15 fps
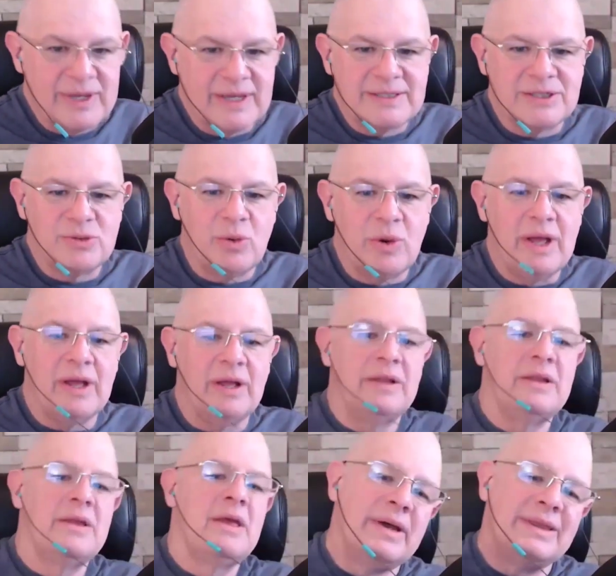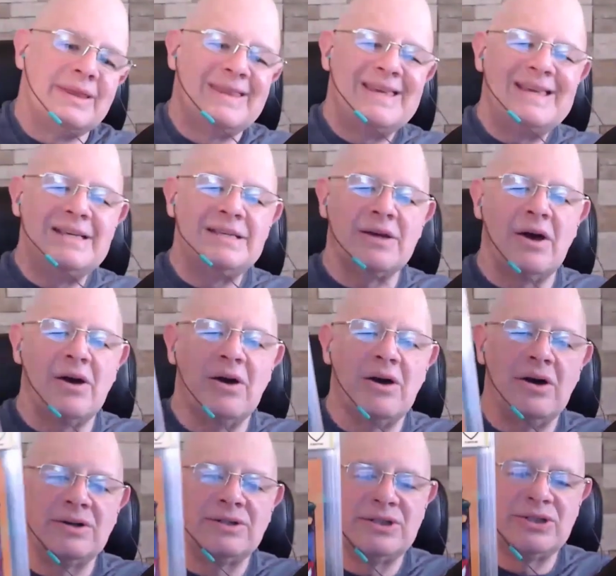10s as well, but these
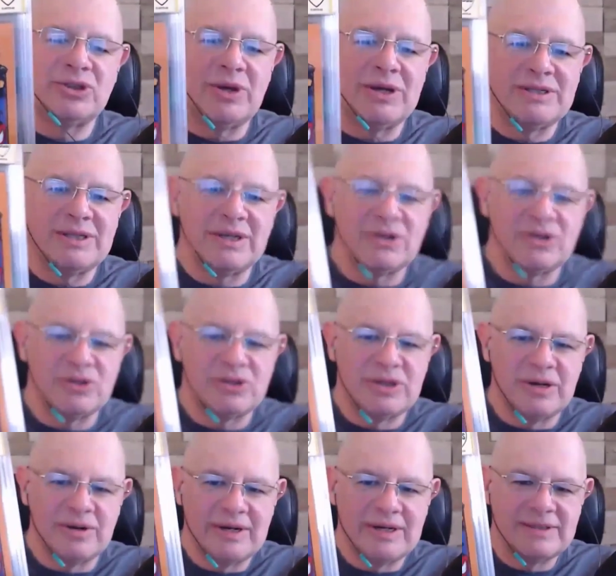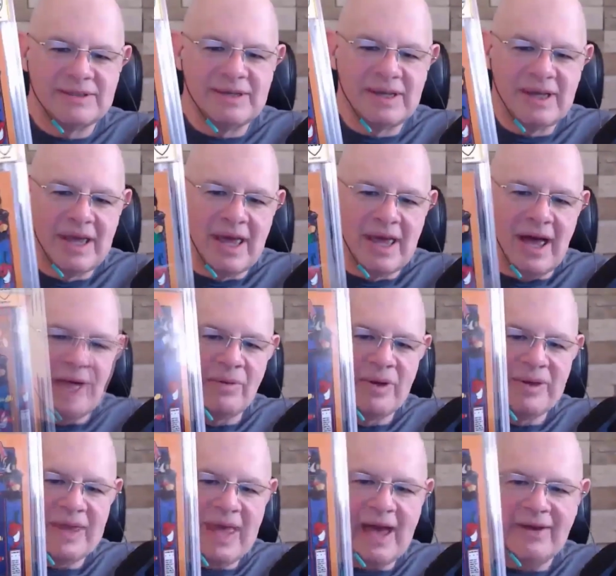are just straight Signature Series
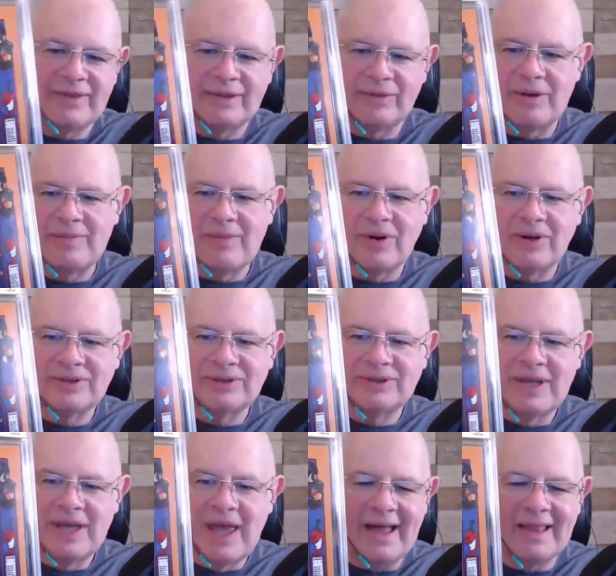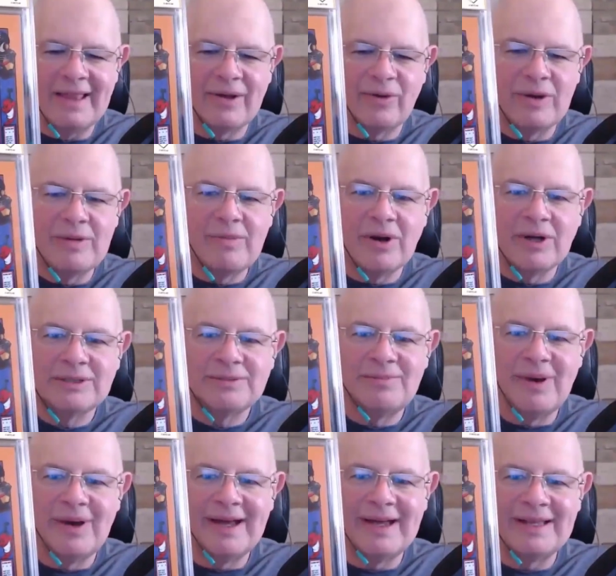without the remarks. I like remarks,
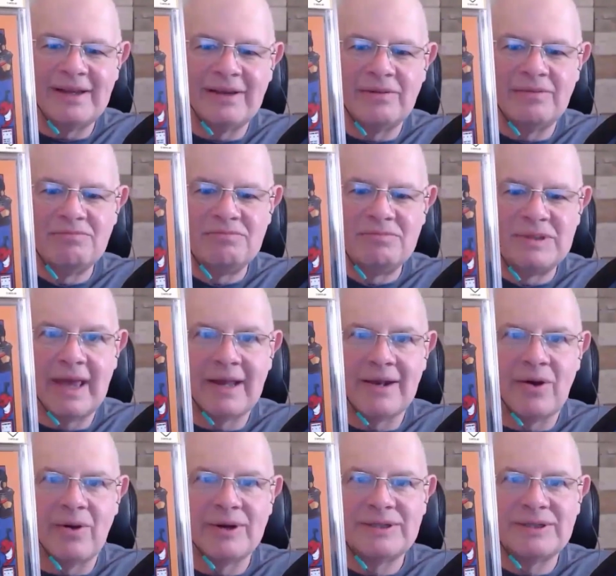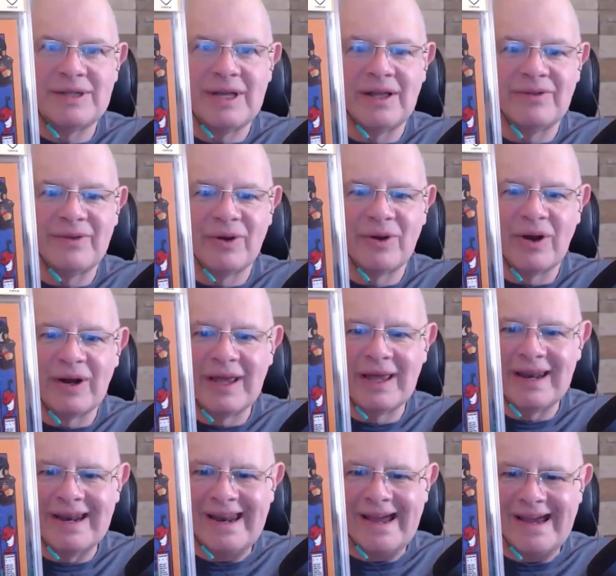but you can't always tell if you're going to
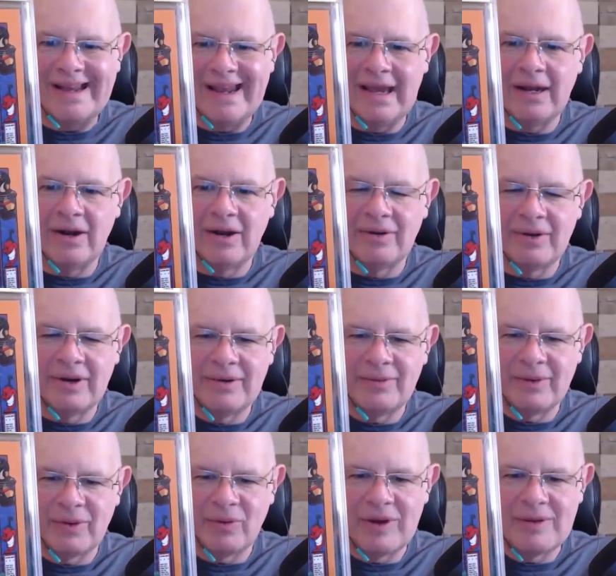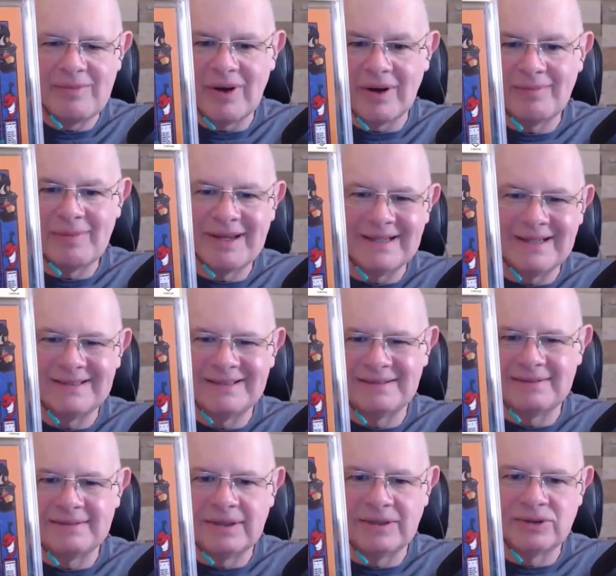get a 9.8 on it with a remark
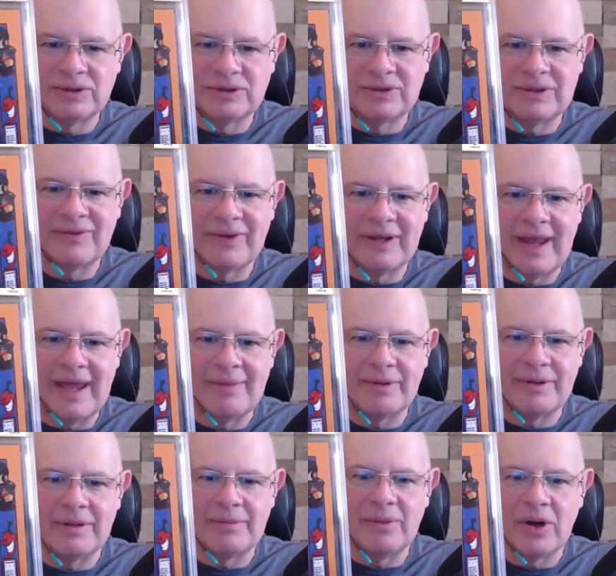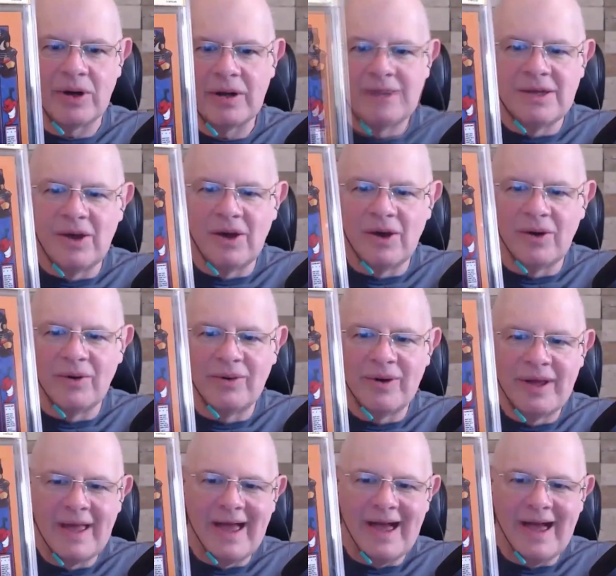because there's stuff can happen to the book. So